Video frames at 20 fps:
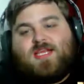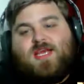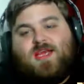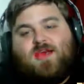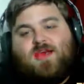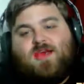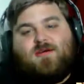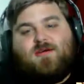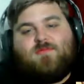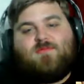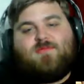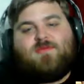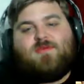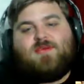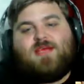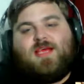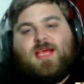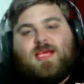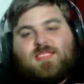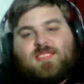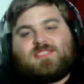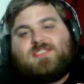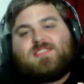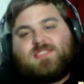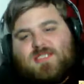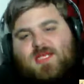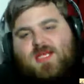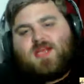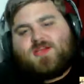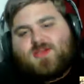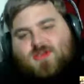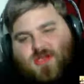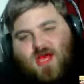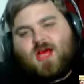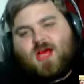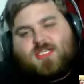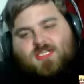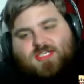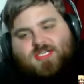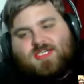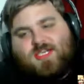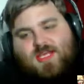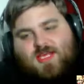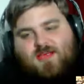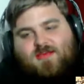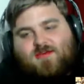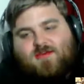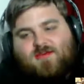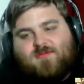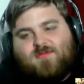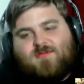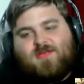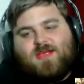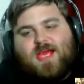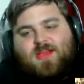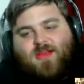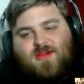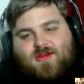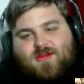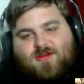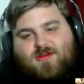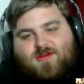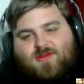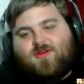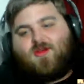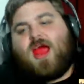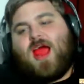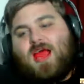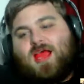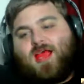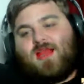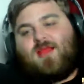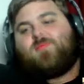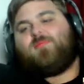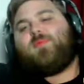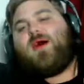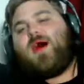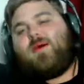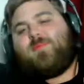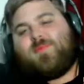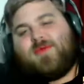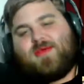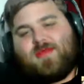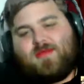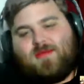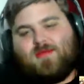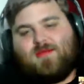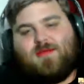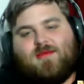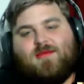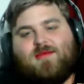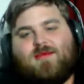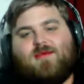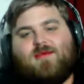doing, Tim? This is the introduction, Tim, and you're cracking and popping.